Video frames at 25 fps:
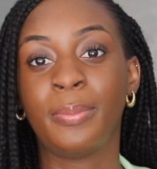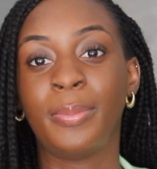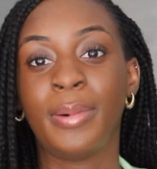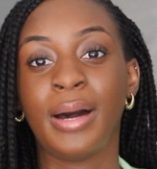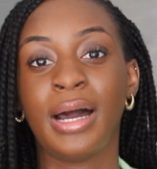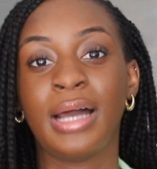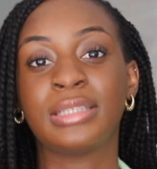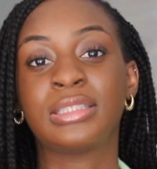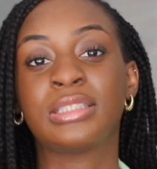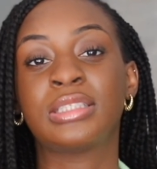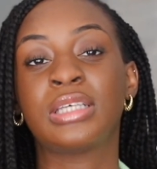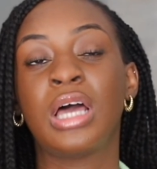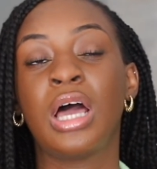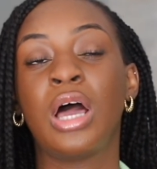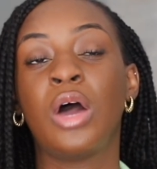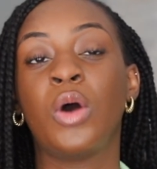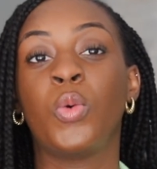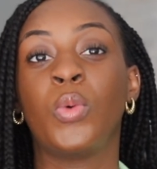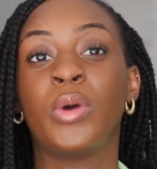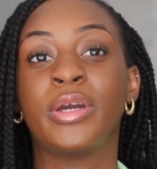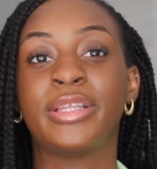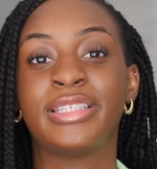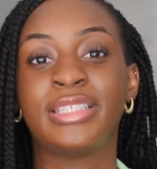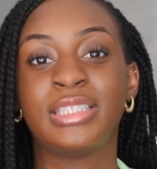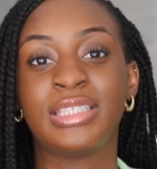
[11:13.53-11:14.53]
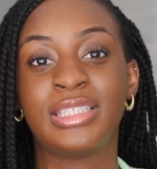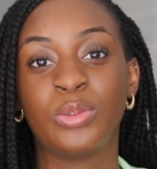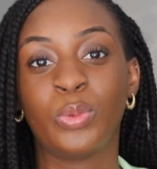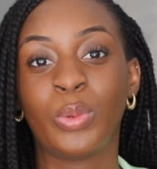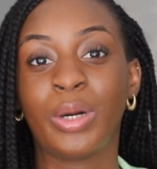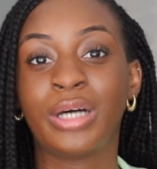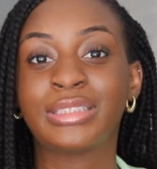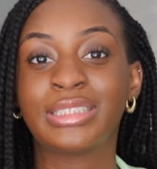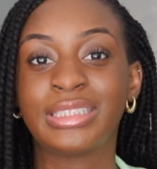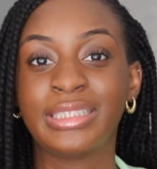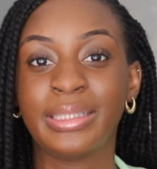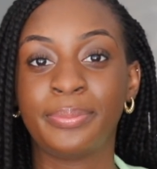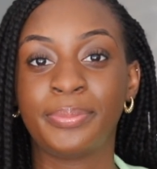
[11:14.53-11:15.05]
But with
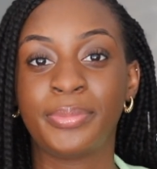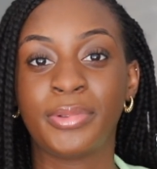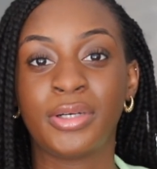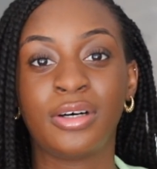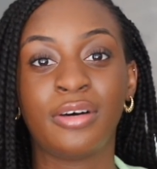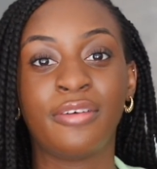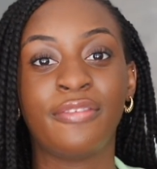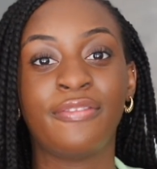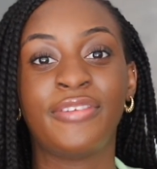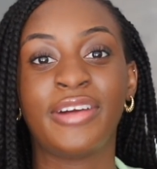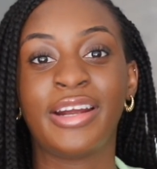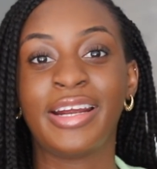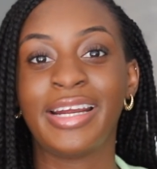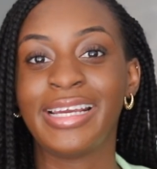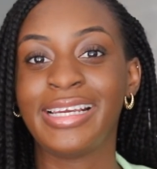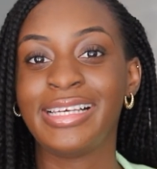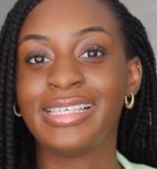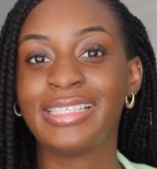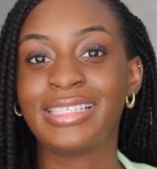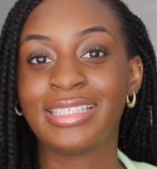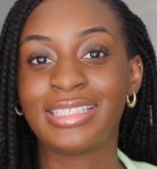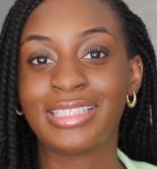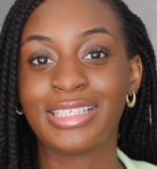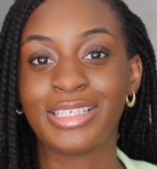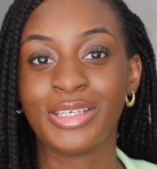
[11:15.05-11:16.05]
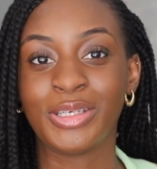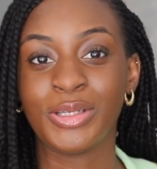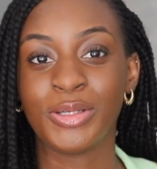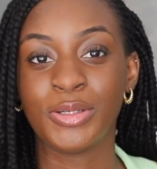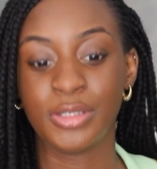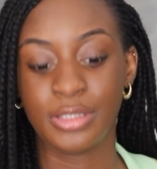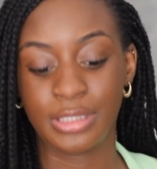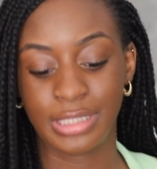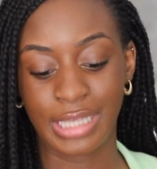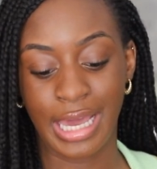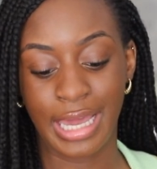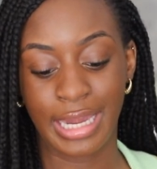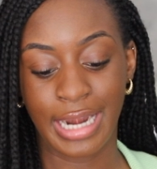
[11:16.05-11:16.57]
Wealthsimple, very easy to
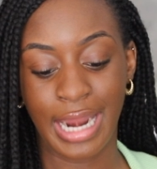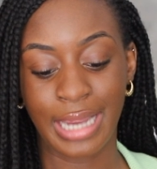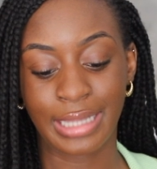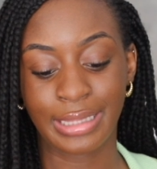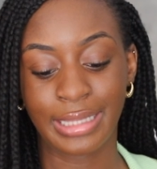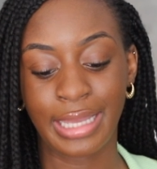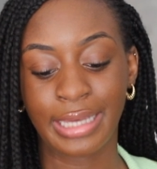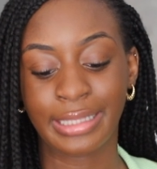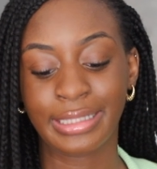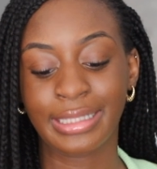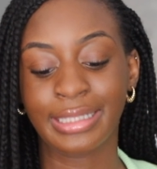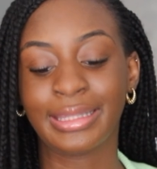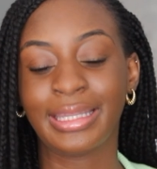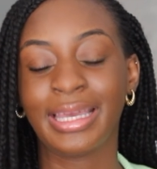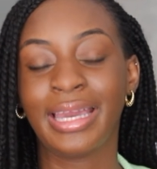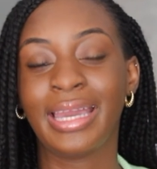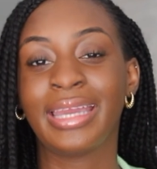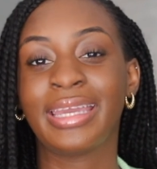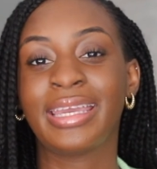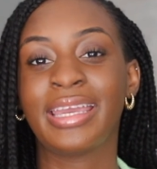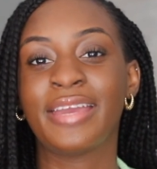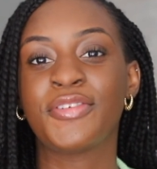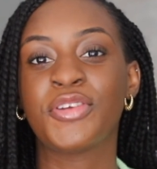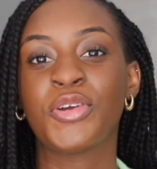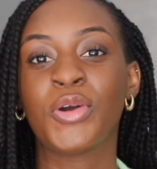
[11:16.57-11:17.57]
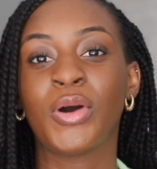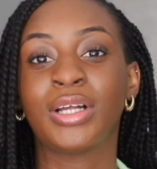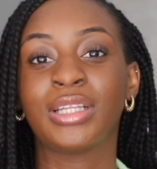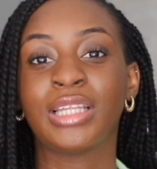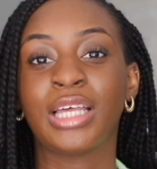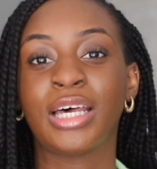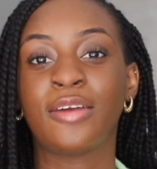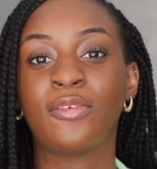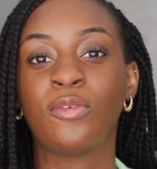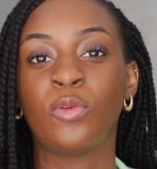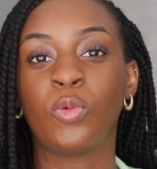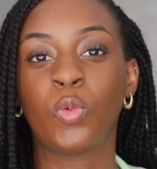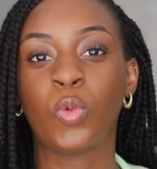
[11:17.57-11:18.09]
use, and I like that they give you a
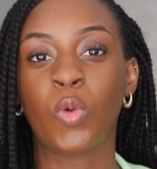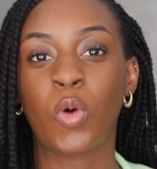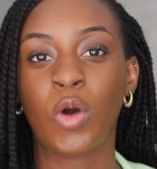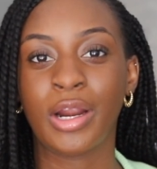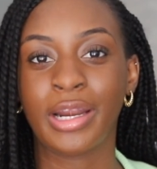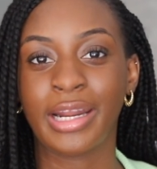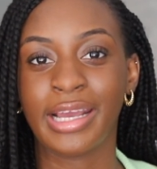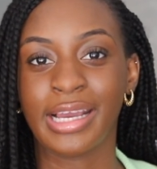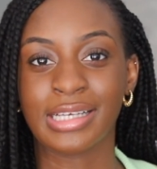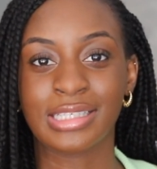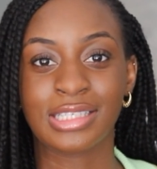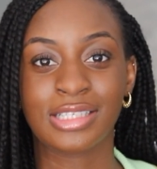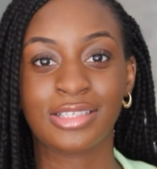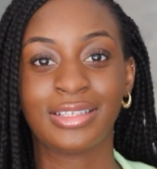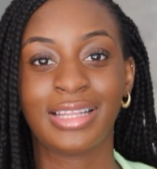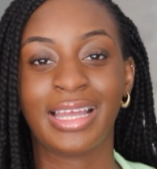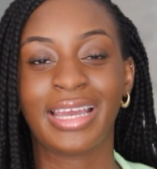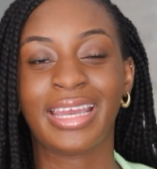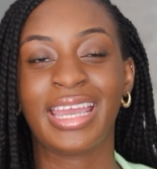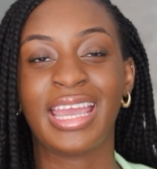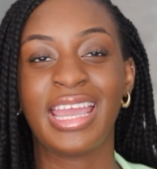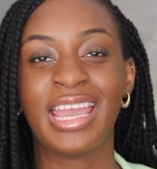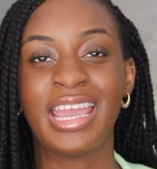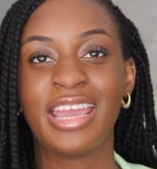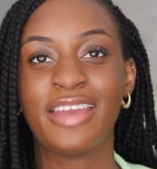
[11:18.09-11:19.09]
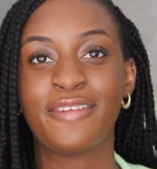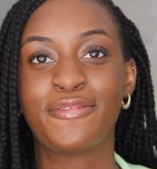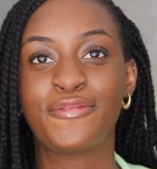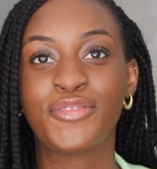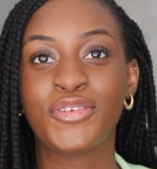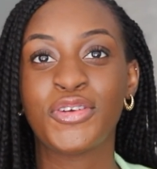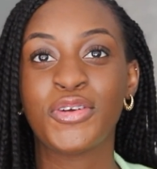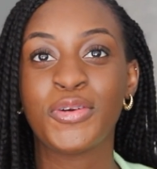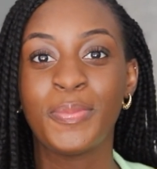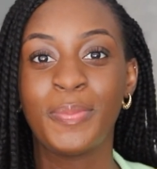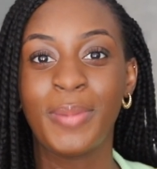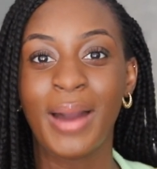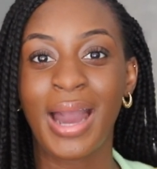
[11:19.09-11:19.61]
lot of warnings. They're like, if
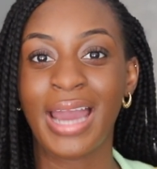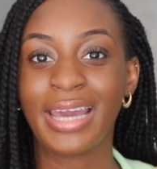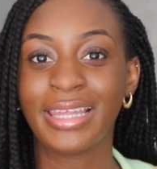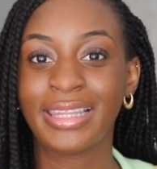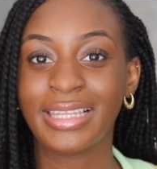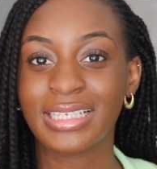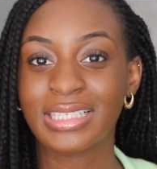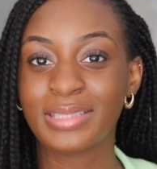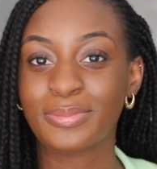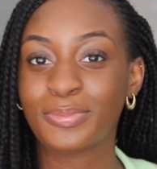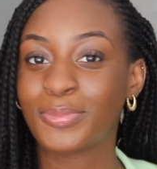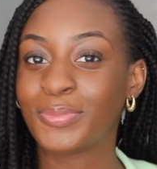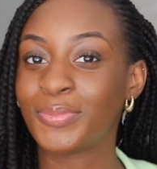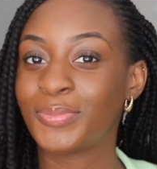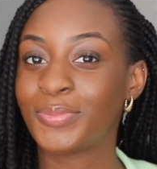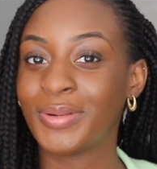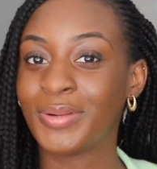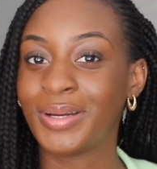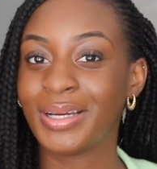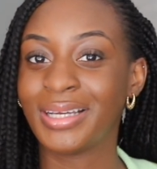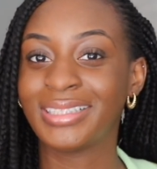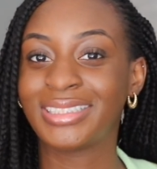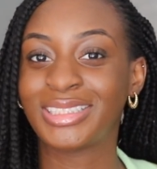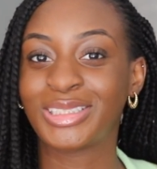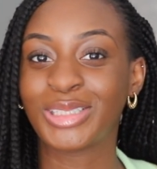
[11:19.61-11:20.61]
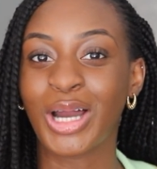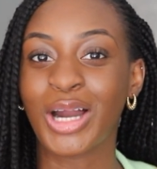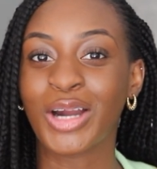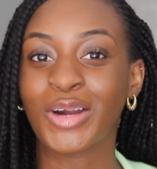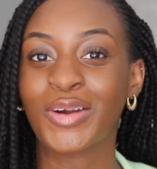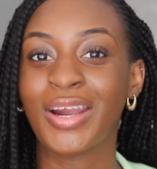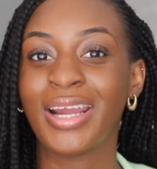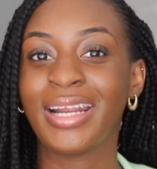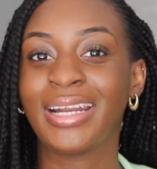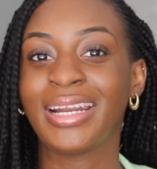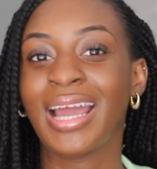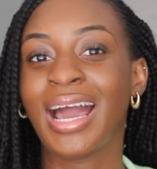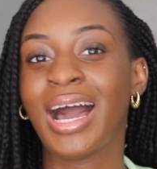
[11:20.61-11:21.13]
you buy this stock
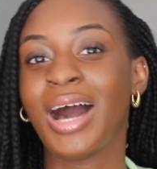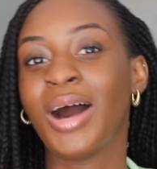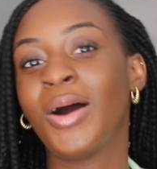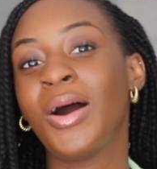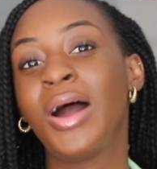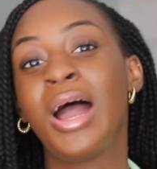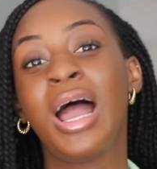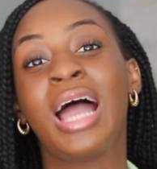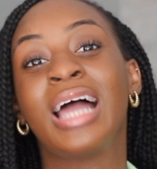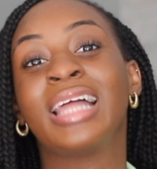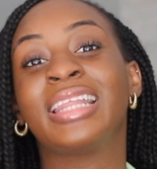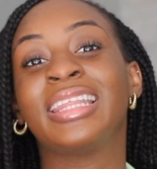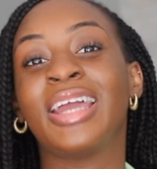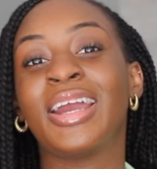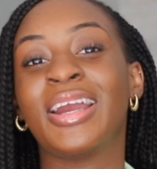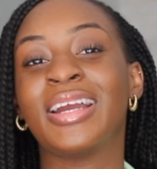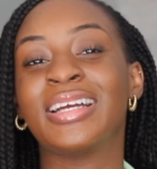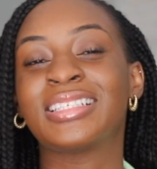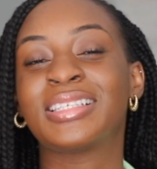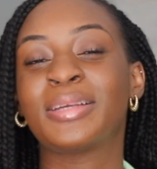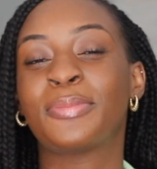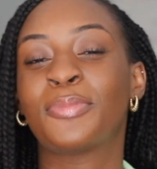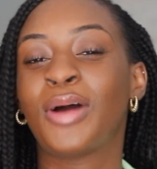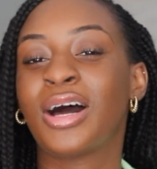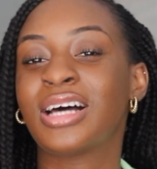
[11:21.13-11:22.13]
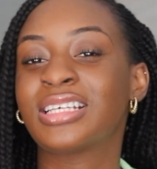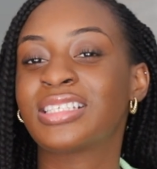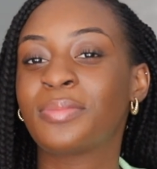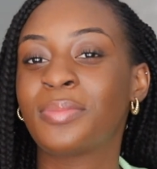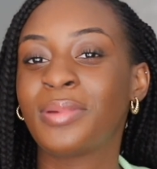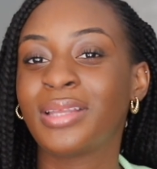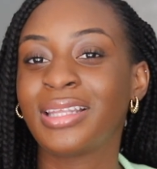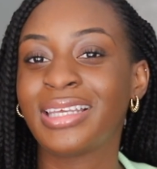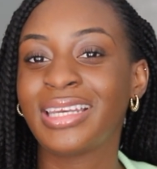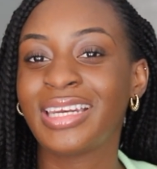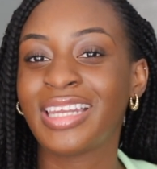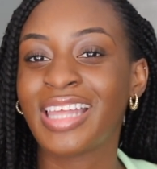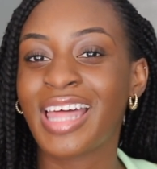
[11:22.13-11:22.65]
right now, there is a
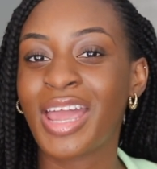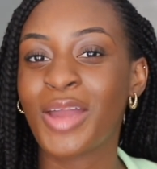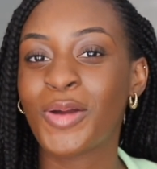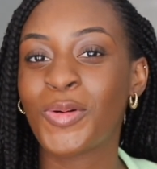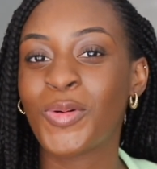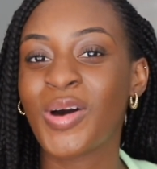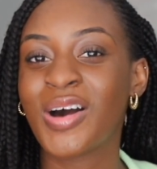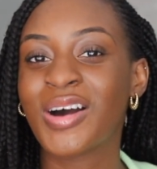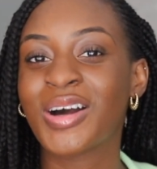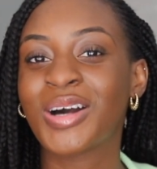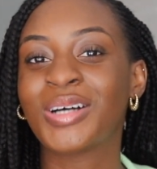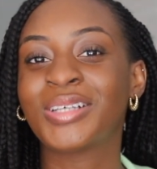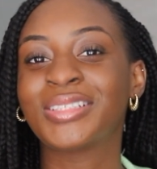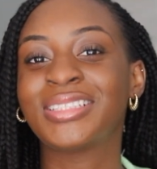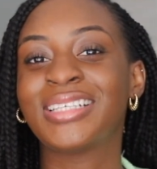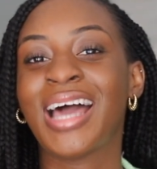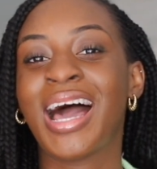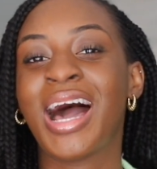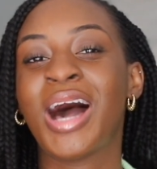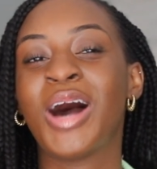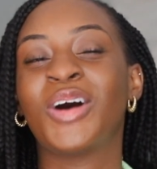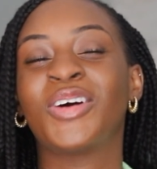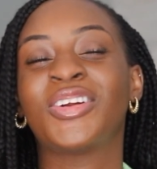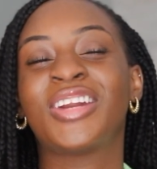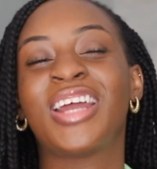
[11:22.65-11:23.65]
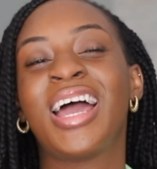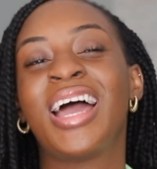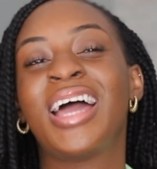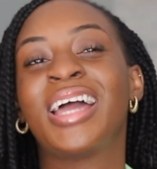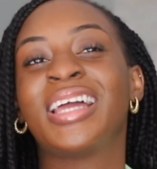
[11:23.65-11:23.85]
possibility that it will go down.